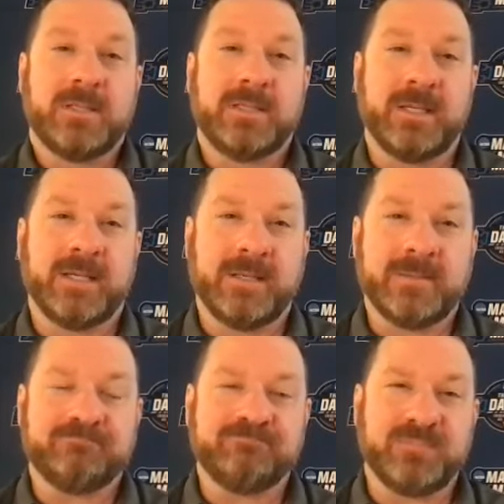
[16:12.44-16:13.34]

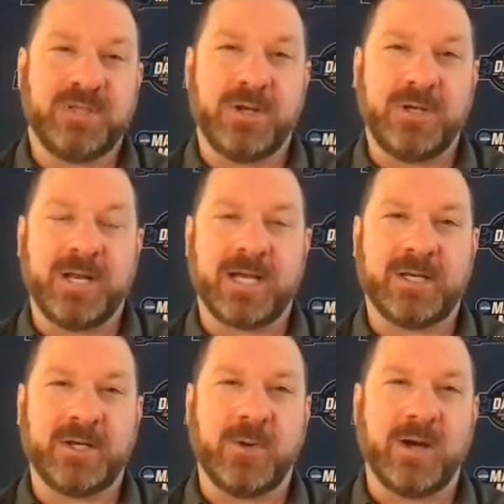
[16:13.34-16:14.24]
You know, you're not
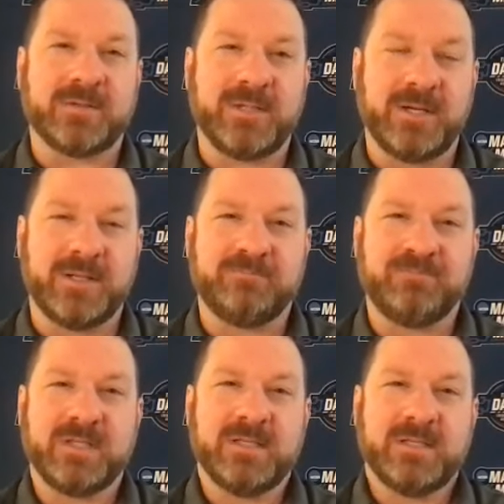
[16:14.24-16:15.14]
going to go out there, and
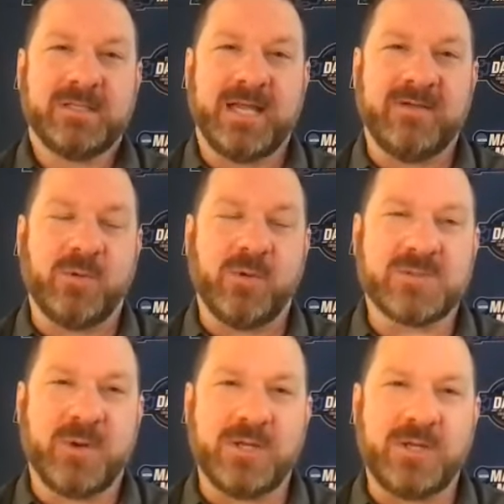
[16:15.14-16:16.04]
every
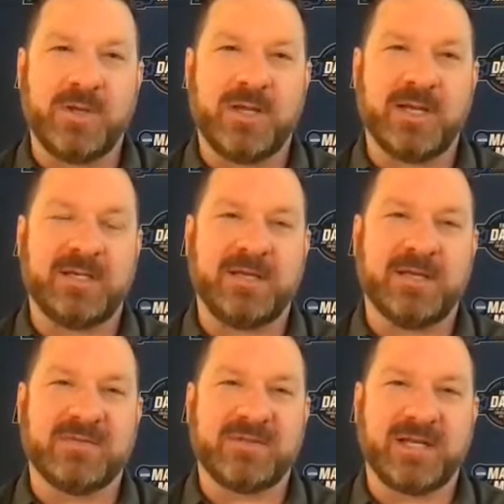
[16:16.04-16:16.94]
once in a while you can get a
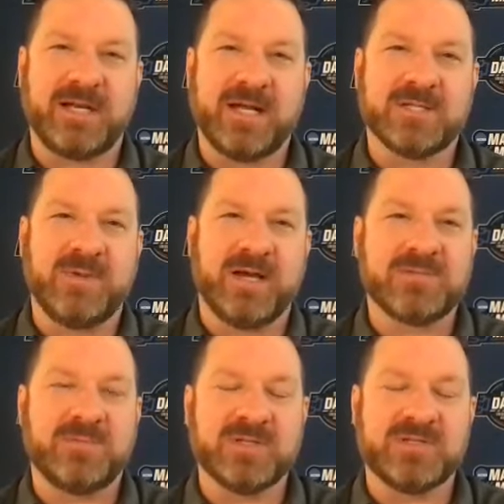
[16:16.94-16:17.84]
gift in a college
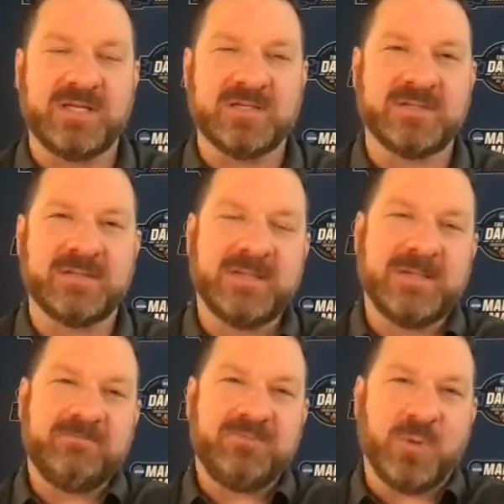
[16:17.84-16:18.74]
basketball season
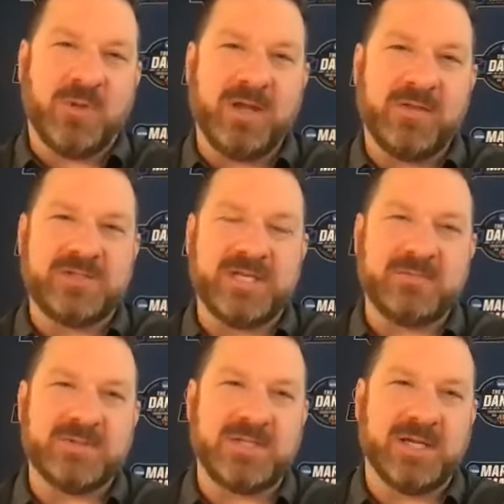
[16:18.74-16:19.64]
where the other
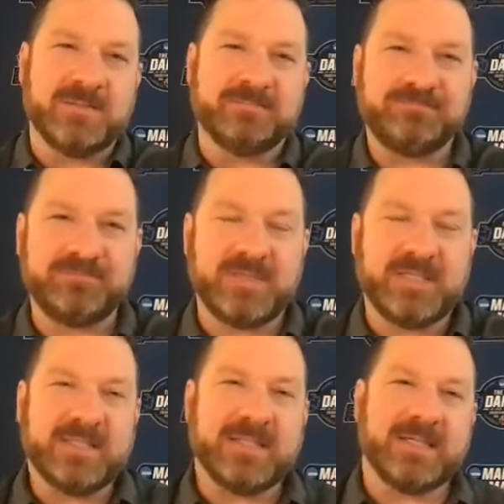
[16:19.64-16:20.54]
team just
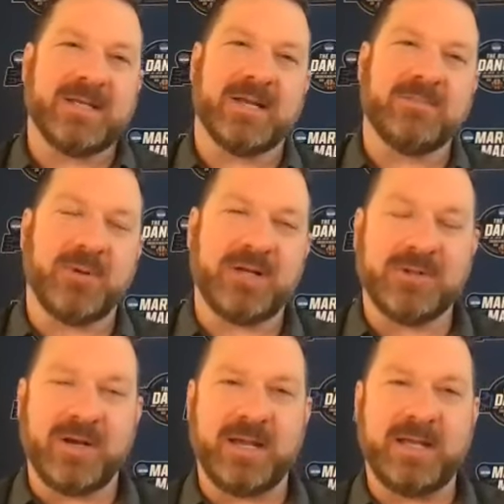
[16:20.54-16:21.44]
doesn't bring
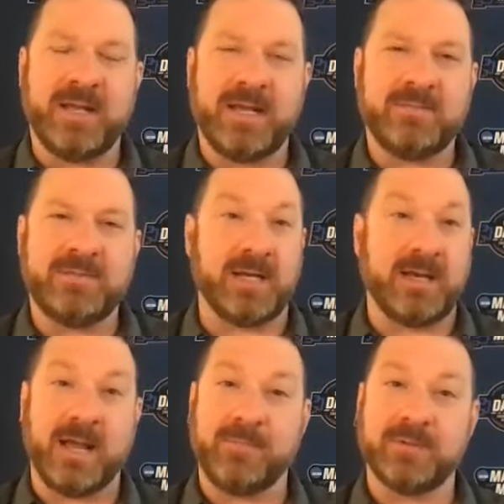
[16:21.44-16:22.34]
their A game.
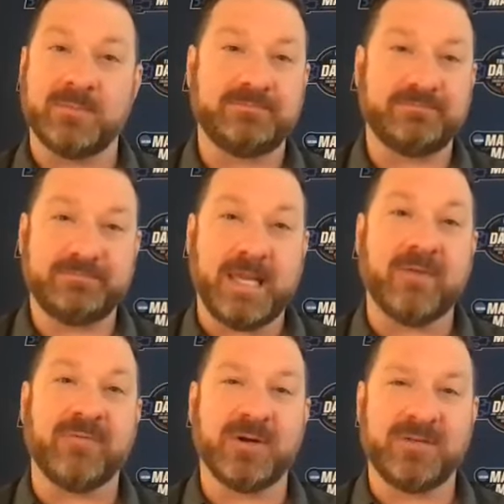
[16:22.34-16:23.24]
Doesn't happen
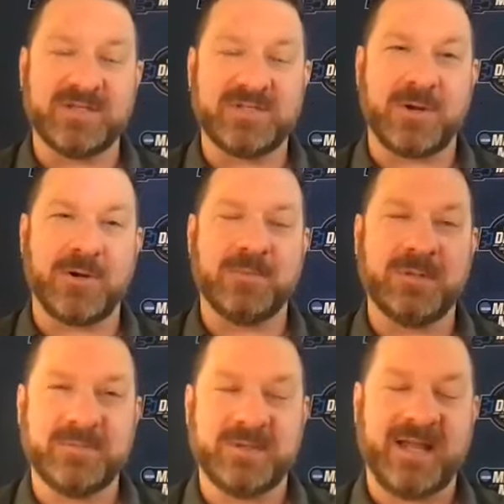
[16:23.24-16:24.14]
ever in this
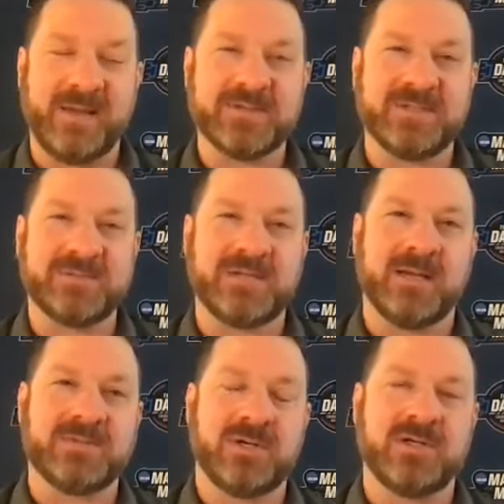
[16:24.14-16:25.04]
tournament, but it happens
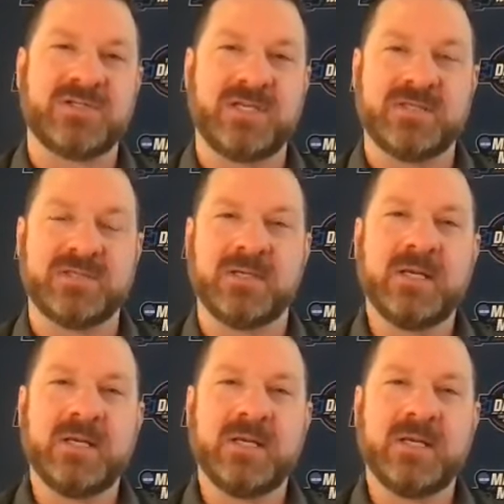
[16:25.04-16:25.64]
sometimes during the season.